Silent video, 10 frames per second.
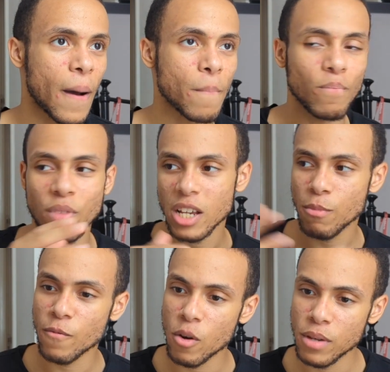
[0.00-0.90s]
Next
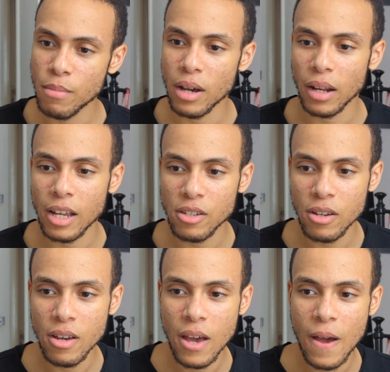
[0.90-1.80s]
month will be a bit lighter,
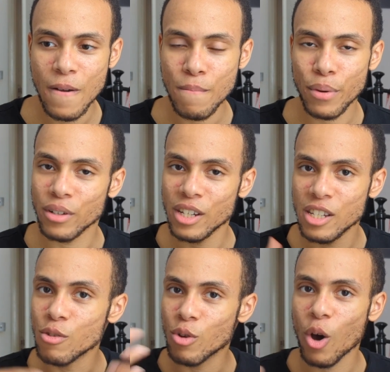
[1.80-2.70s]
but there's
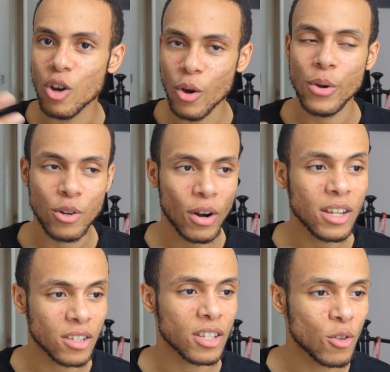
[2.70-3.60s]
still the ongoing
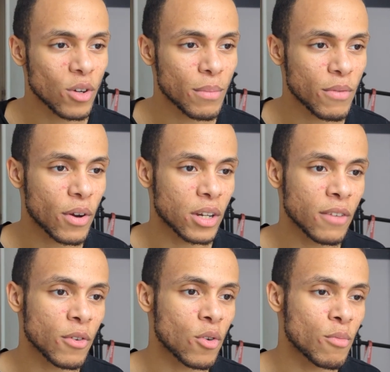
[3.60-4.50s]
crisis. It's still going to be very
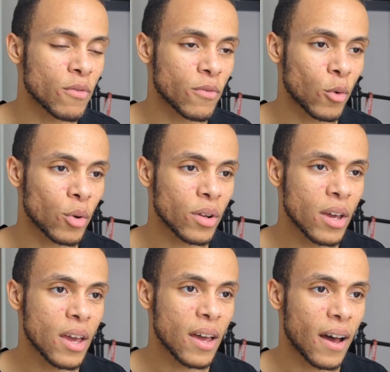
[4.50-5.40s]
difficult moving forward,
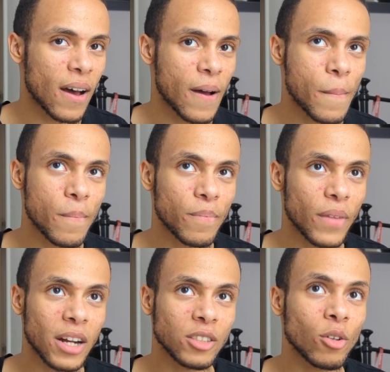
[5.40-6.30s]
and
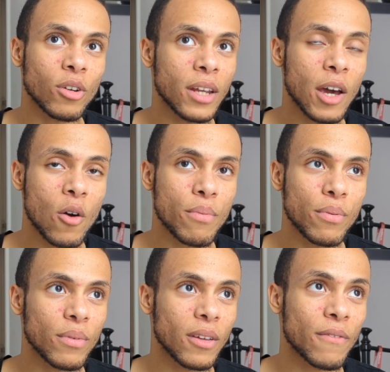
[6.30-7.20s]
it's not going to help
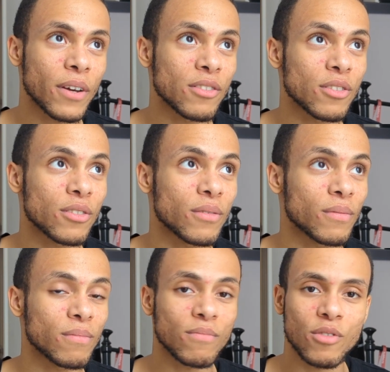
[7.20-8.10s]
if I just
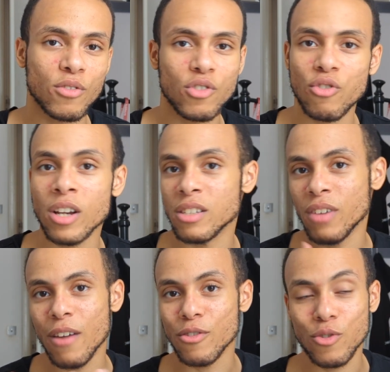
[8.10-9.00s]
try and
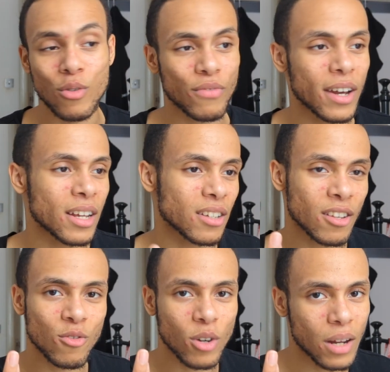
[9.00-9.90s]
survive on student finance because
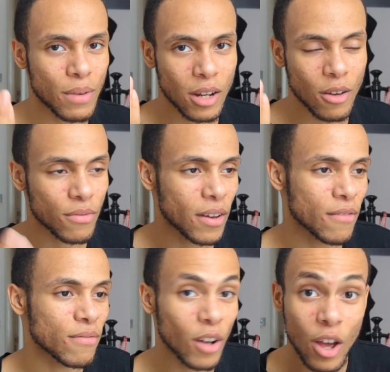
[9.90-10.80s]
it's not going to be enough.
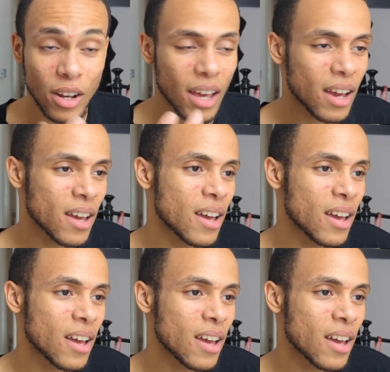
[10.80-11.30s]
I've learned that.